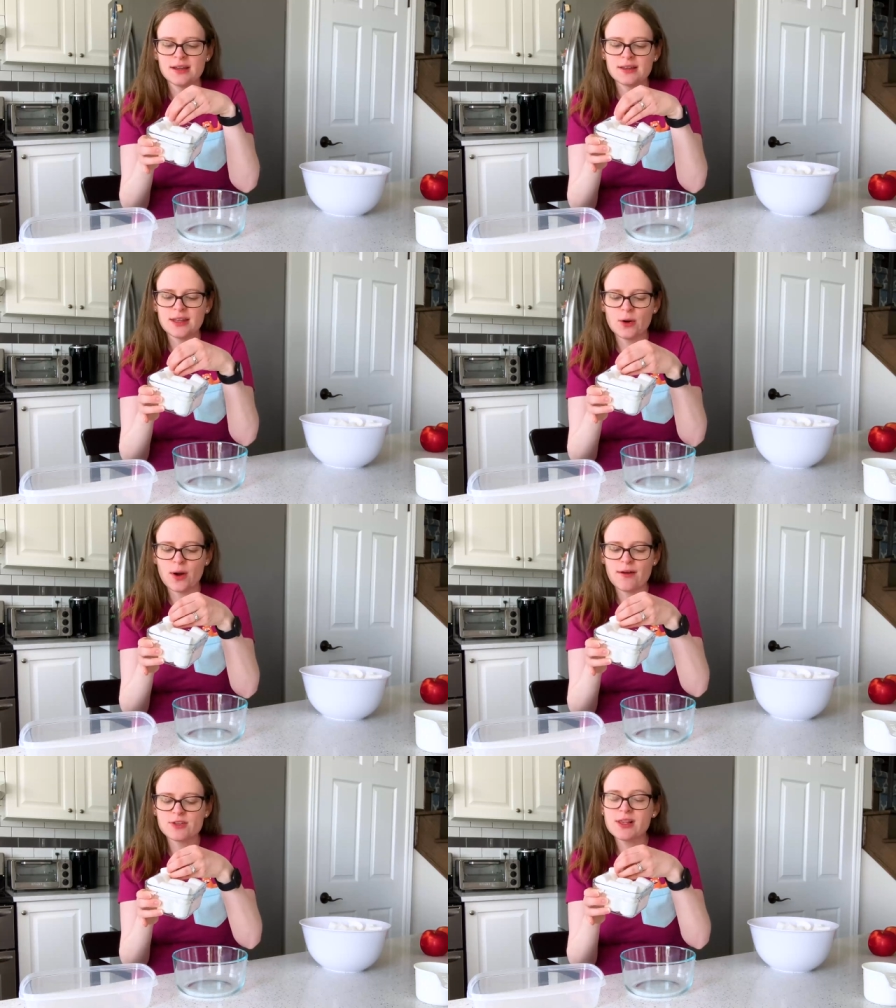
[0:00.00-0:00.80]
They don't
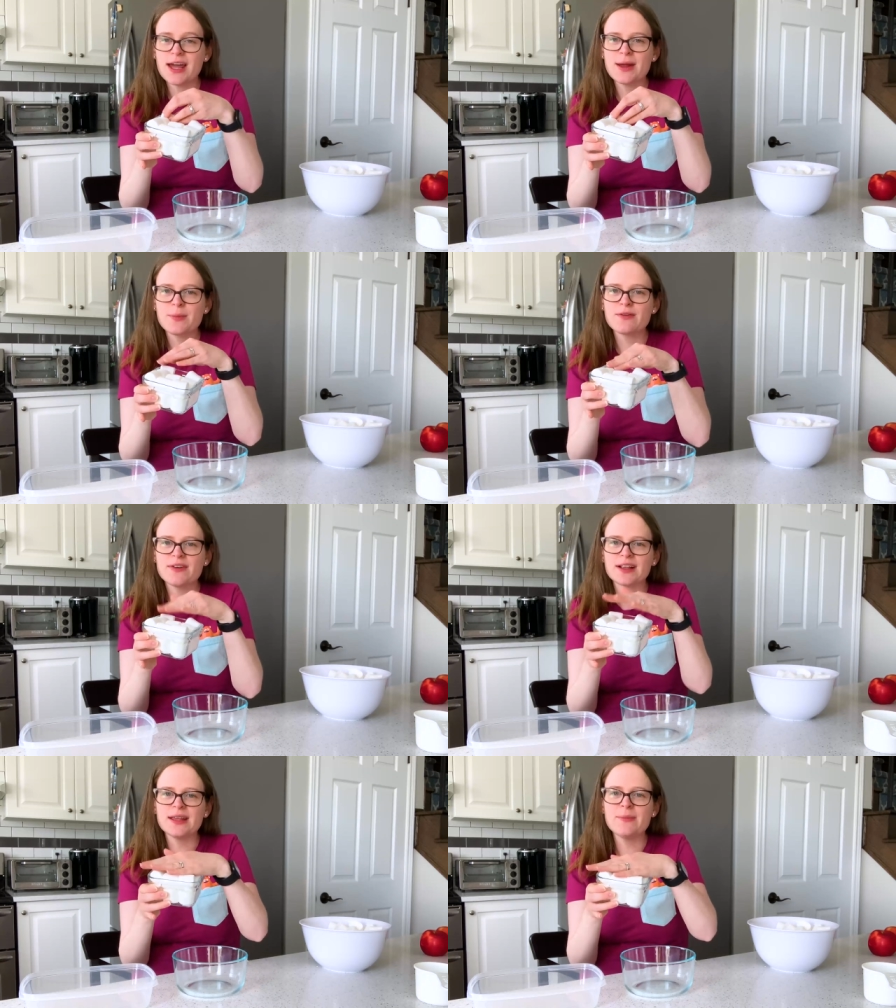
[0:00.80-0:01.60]
have to line up
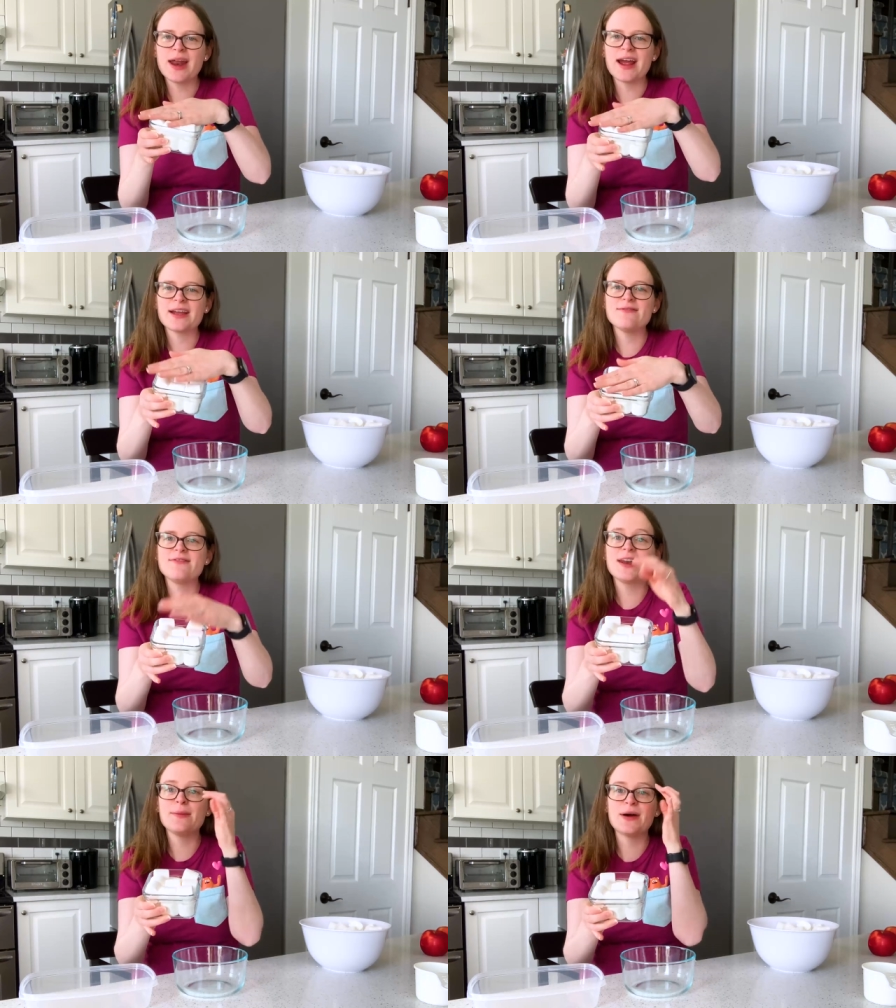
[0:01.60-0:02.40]
perfectly, but I can
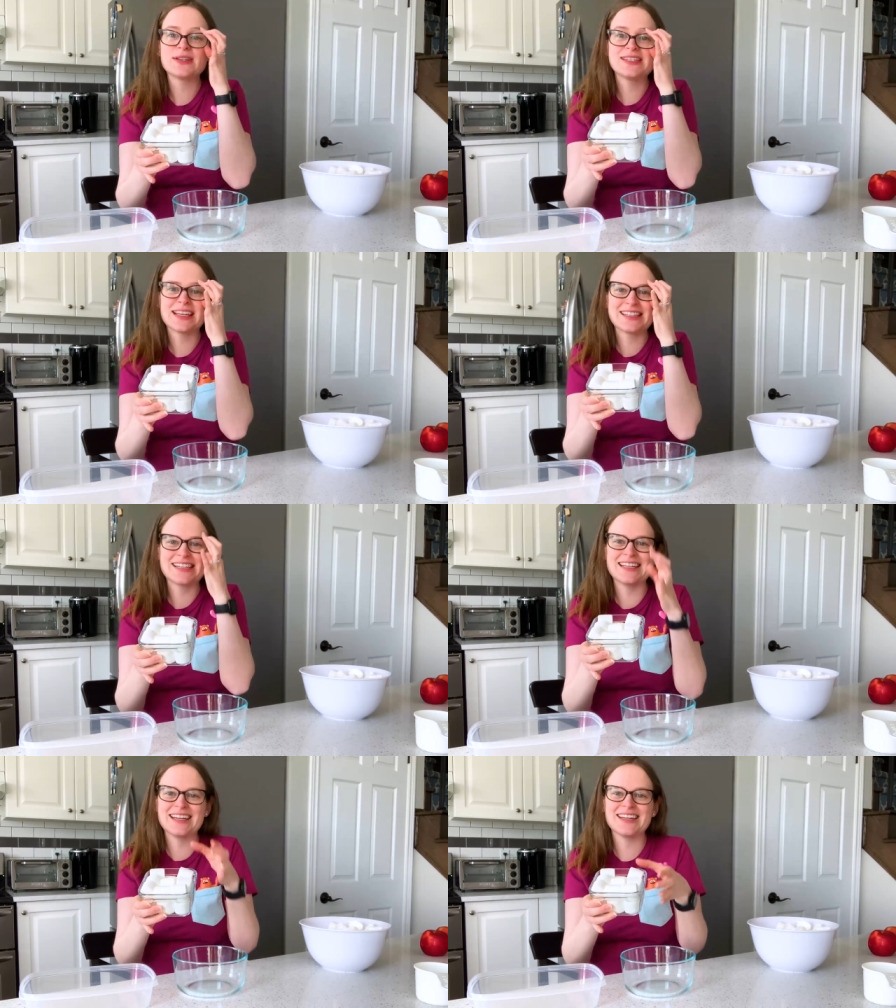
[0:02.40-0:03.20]
fit about
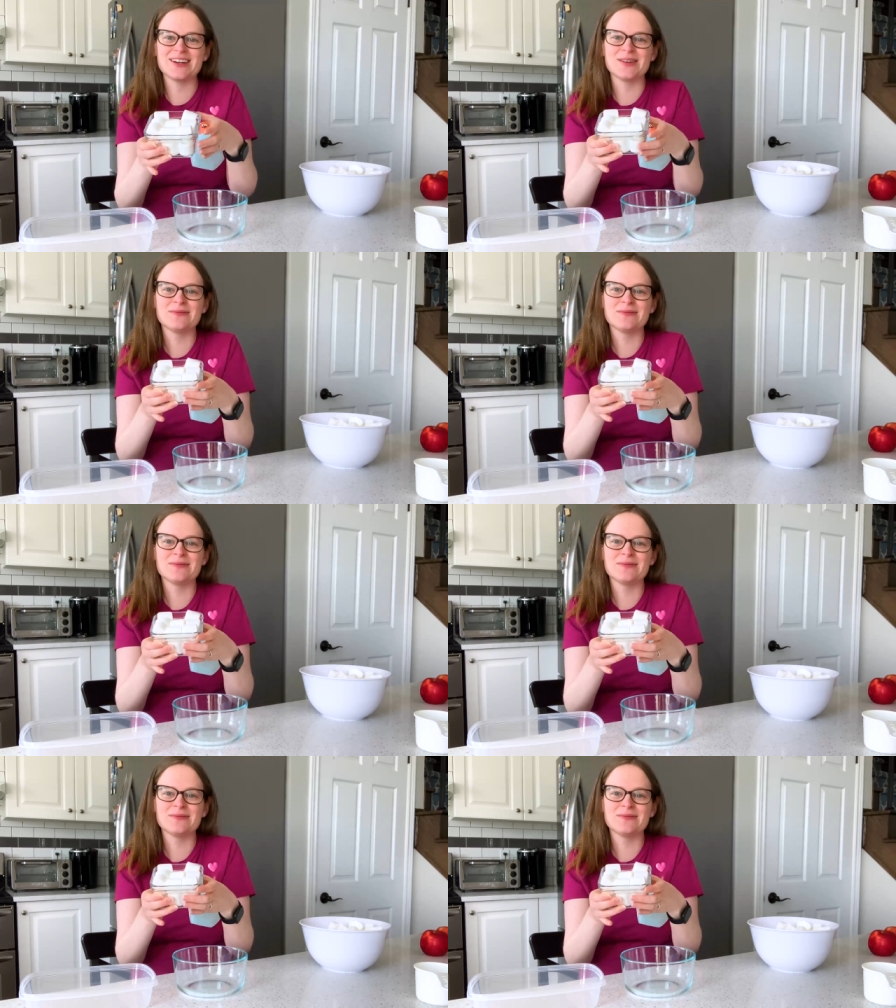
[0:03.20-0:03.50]
16 in here.